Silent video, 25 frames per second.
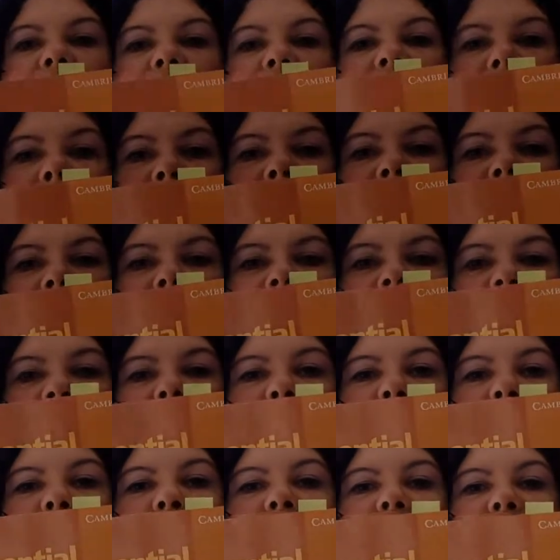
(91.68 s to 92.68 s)
Grammar in
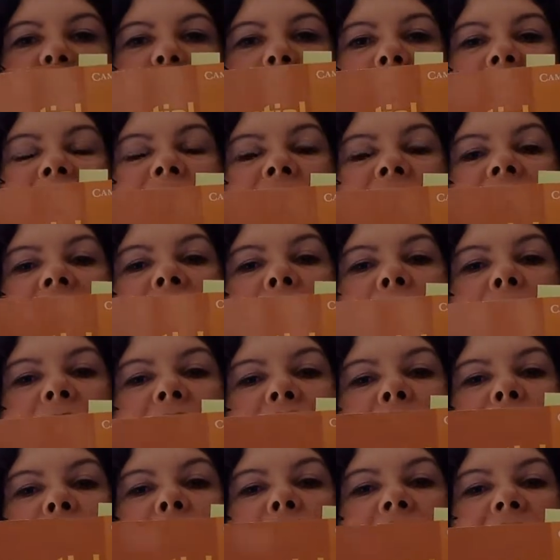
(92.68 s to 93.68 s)
Use by
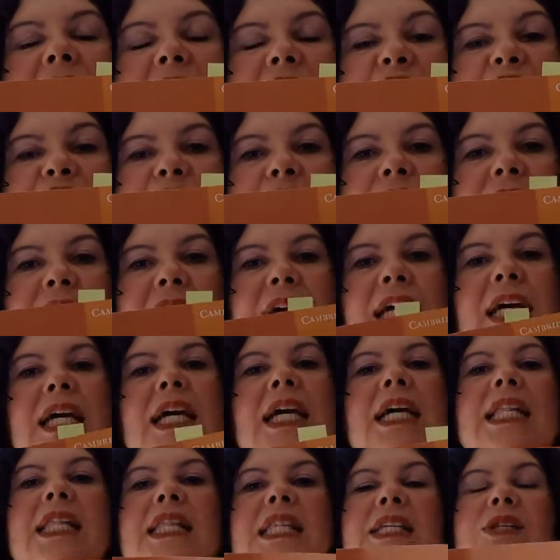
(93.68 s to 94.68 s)
Raymond Murphy.
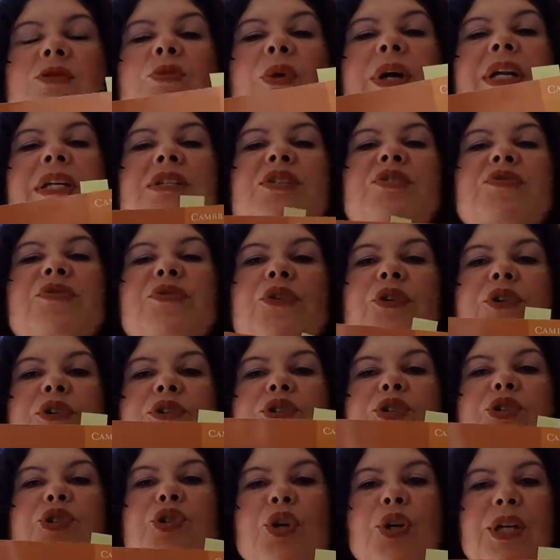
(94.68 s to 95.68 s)
This one is for
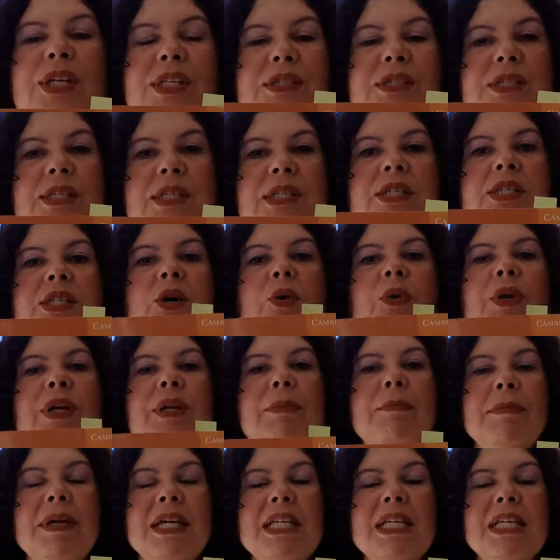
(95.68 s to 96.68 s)
students, so it
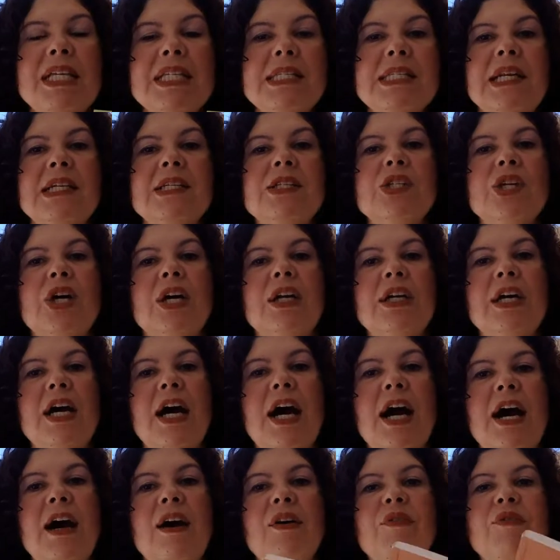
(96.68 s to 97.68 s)
means that it's going to
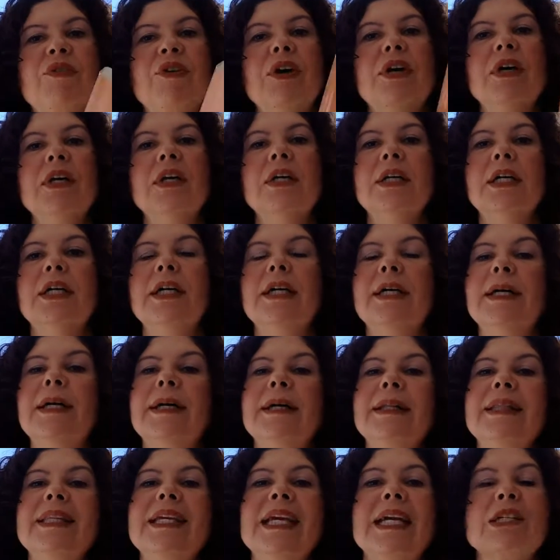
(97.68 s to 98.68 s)
have
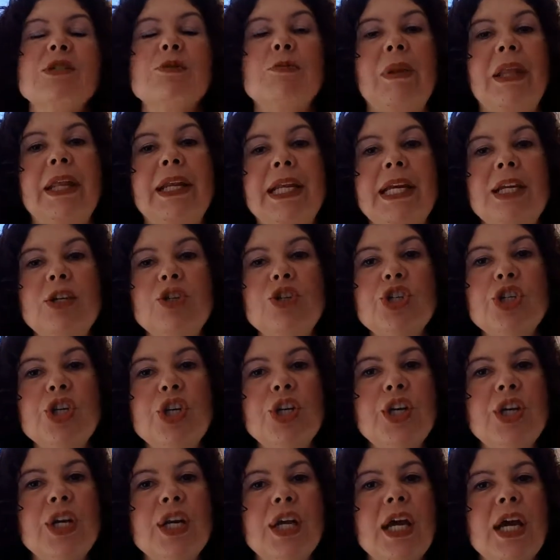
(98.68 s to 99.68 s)
the explanation
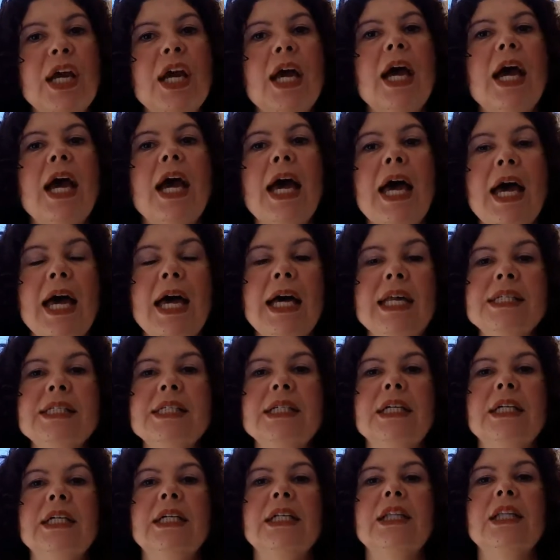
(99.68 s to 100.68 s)
and
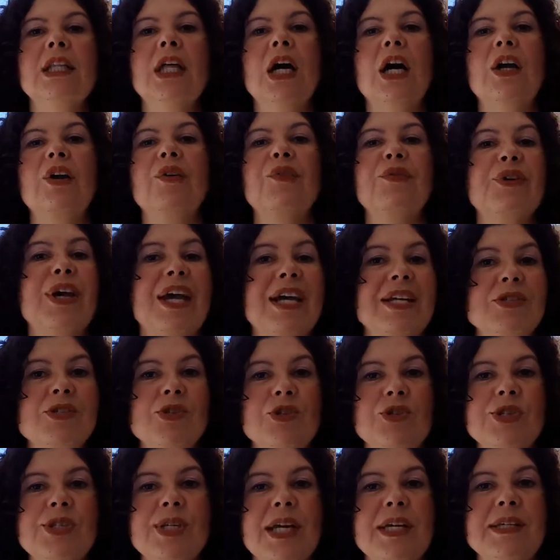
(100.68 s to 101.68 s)
a lot of
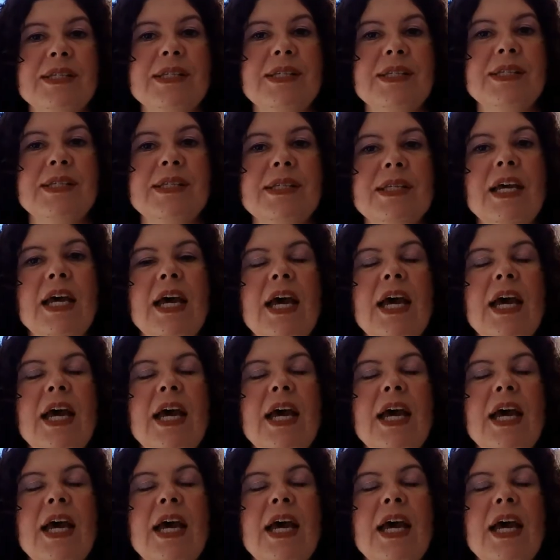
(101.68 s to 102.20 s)
exercises.